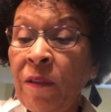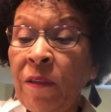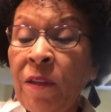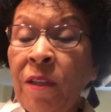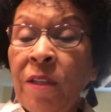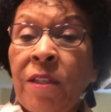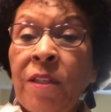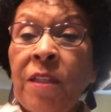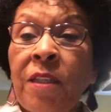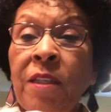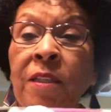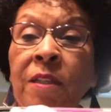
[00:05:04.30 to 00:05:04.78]

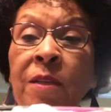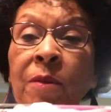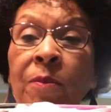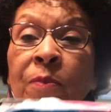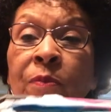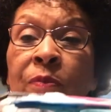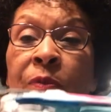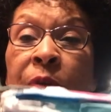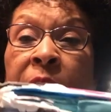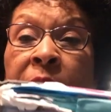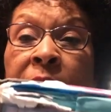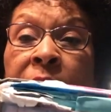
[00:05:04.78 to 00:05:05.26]
This is a
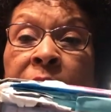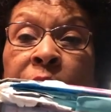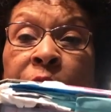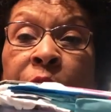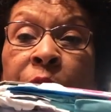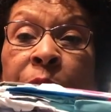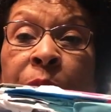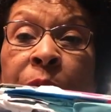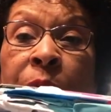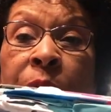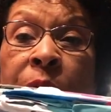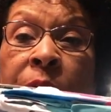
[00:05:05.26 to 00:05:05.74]
brand
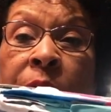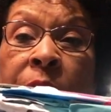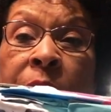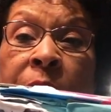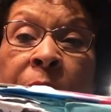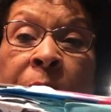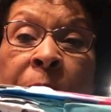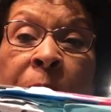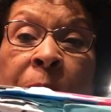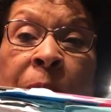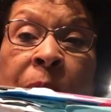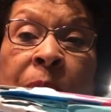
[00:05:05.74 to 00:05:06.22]
new book,
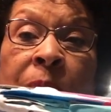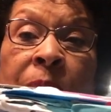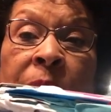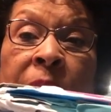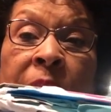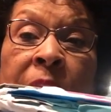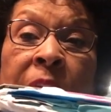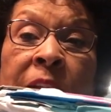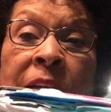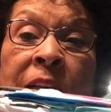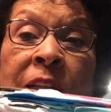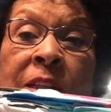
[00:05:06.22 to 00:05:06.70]

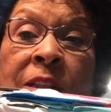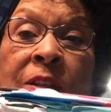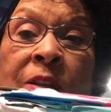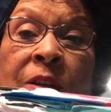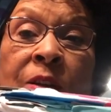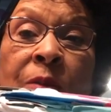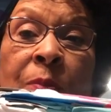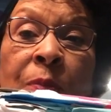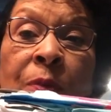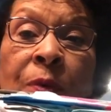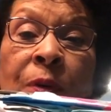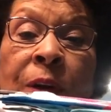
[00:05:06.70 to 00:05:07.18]
and it's
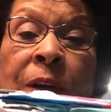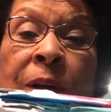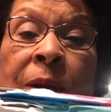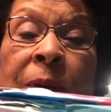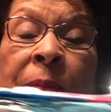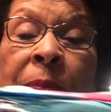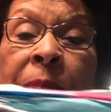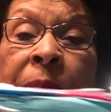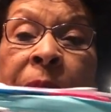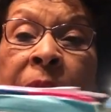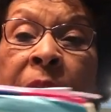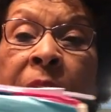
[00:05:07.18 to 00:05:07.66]
all pretty.
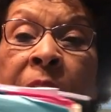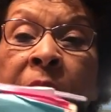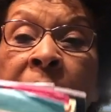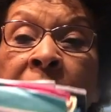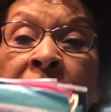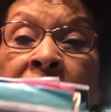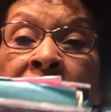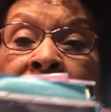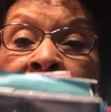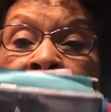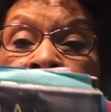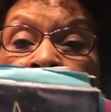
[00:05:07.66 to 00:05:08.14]

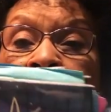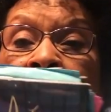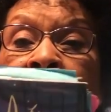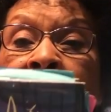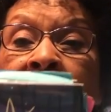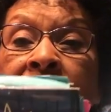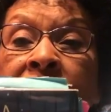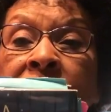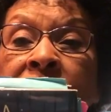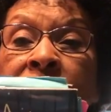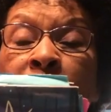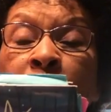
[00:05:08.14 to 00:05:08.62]

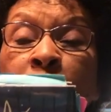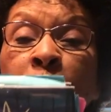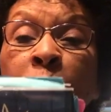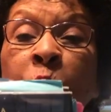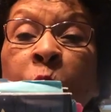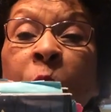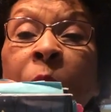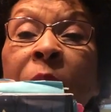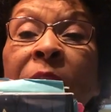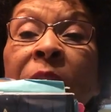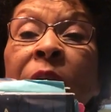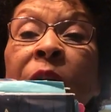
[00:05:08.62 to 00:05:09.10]
This is a
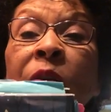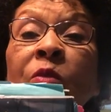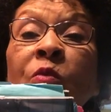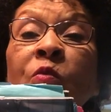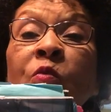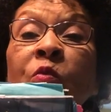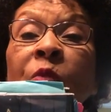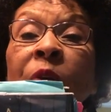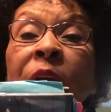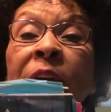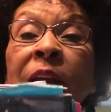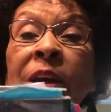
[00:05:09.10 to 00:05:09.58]

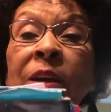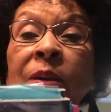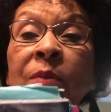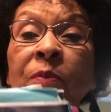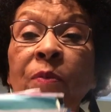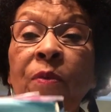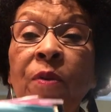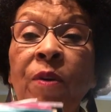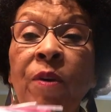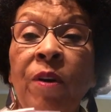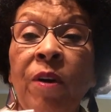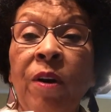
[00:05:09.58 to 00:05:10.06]

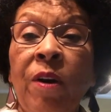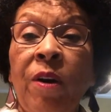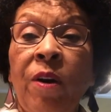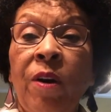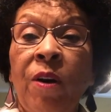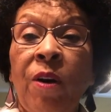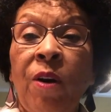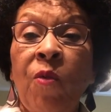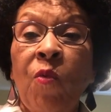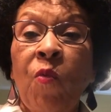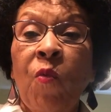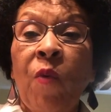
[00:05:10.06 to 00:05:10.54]
well-read book.
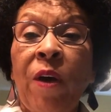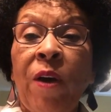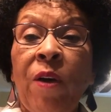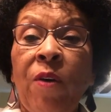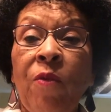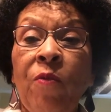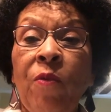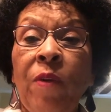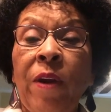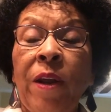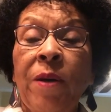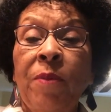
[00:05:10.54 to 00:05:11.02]
A
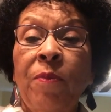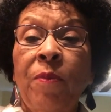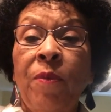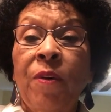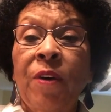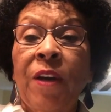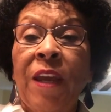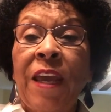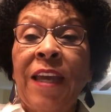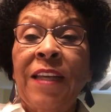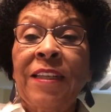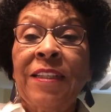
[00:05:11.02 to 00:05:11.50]
well-read
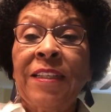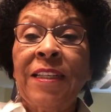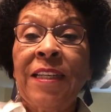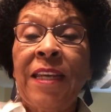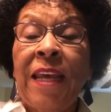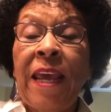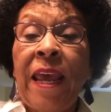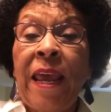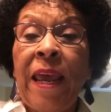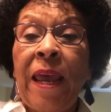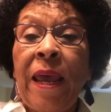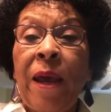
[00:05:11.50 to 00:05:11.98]
book has
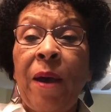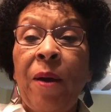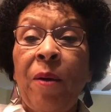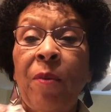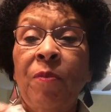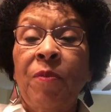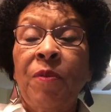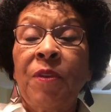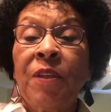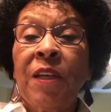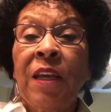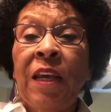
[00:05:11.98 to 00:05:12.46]

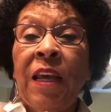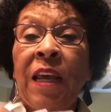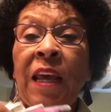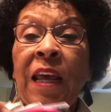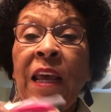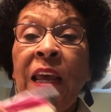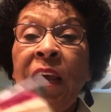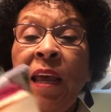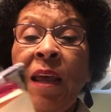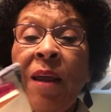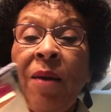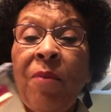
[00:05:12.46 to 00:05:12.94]
tabs
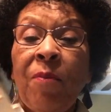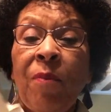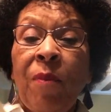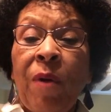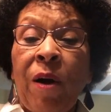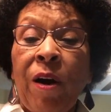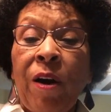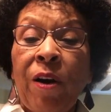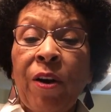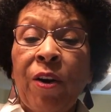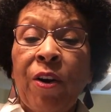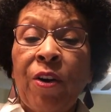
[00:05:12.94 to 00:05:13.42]
and
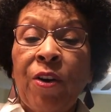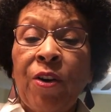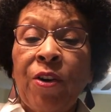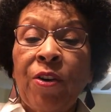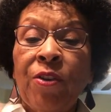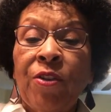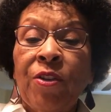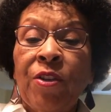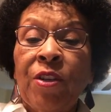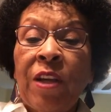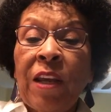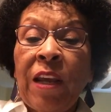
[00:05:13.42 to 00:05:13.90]

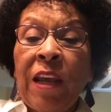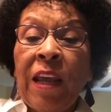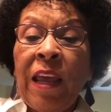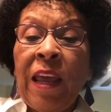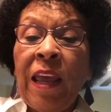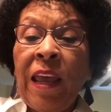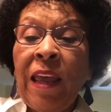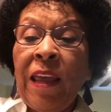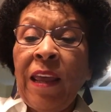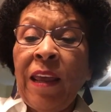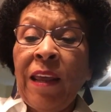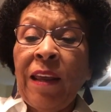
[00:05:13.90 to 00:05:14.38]
markers,
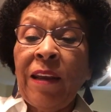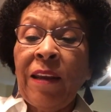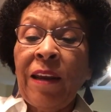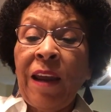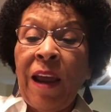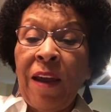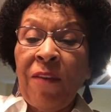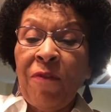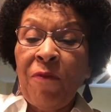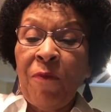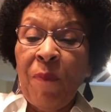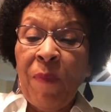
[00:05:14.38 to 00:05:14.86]
and
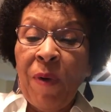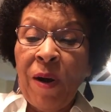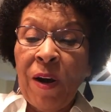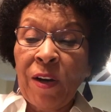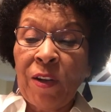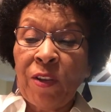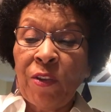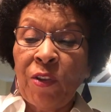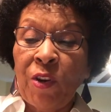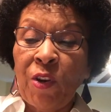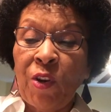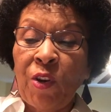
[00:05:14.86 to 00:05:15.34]
I've
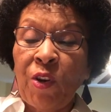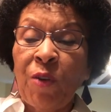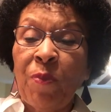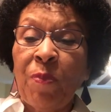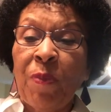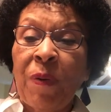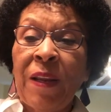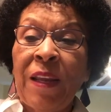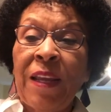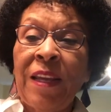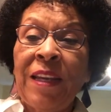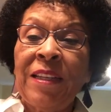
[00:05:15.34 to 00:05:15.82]
marked the good
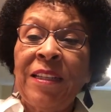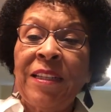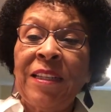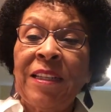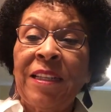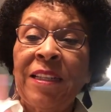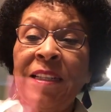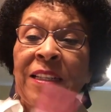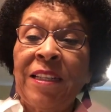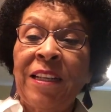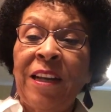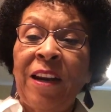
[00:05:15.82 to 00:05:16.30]

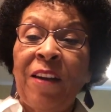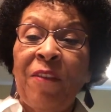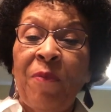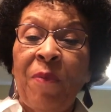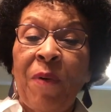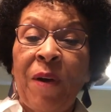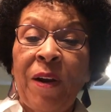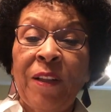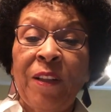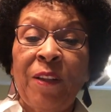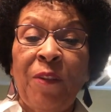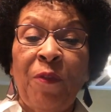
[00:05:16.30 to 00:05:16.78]
places, and I've
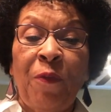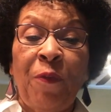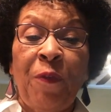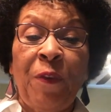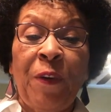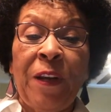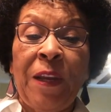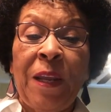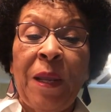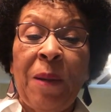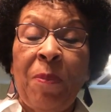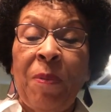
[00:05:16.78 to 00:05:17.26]
marked the
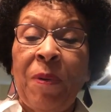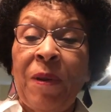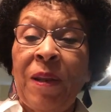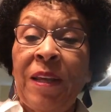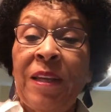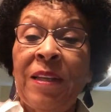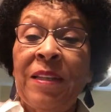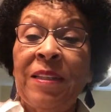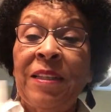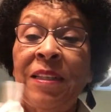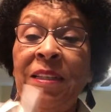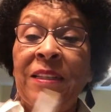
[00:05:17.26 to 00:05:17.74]
funny
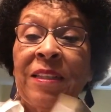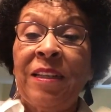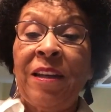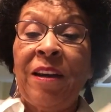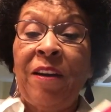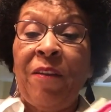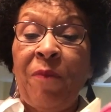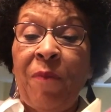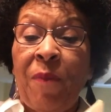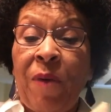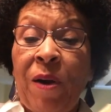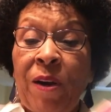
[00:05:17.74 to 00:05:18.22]
places, and
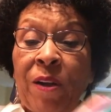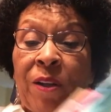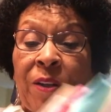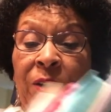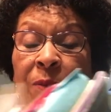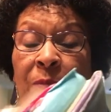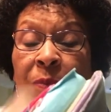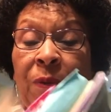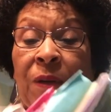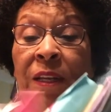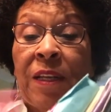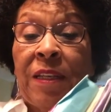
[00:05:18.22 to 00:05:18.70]
I've marked
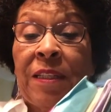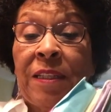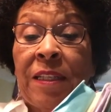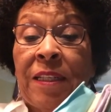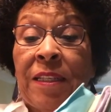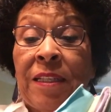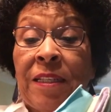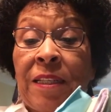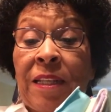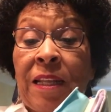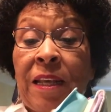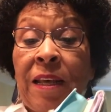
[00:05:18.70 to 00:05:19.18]
the
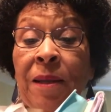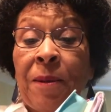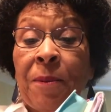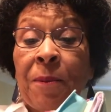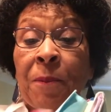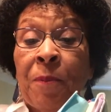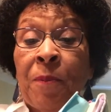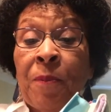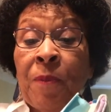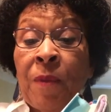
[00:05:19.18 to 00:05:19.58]
places that